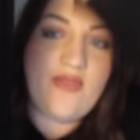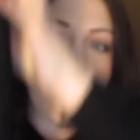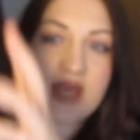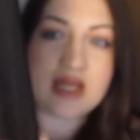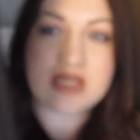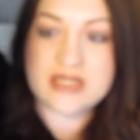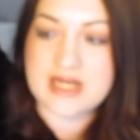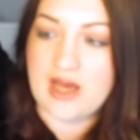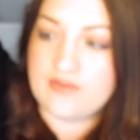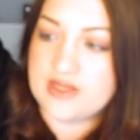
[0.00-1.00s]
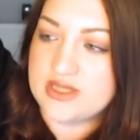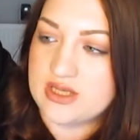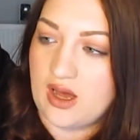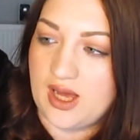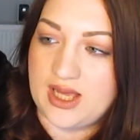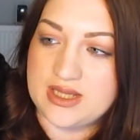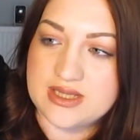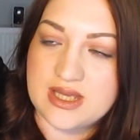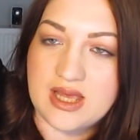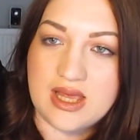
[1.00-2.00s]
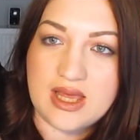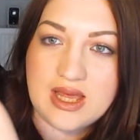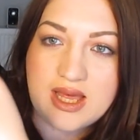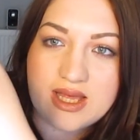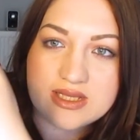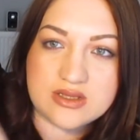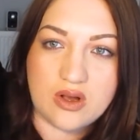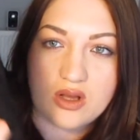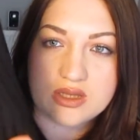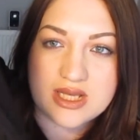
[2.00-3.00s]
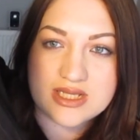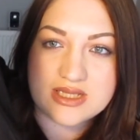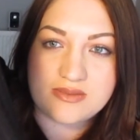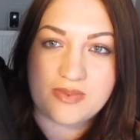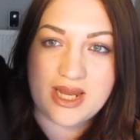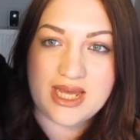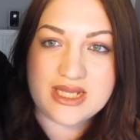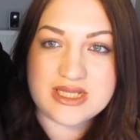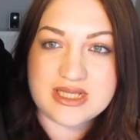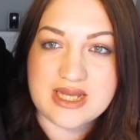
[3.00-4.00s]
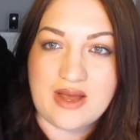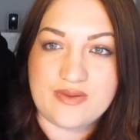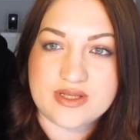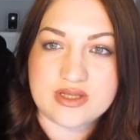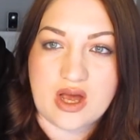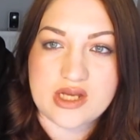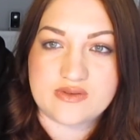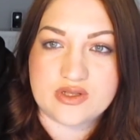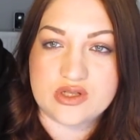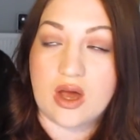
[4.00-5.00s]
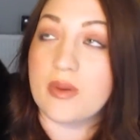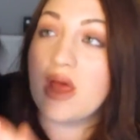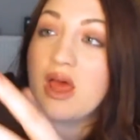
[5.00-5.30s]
and then down the sides it's got this split down the side of the top,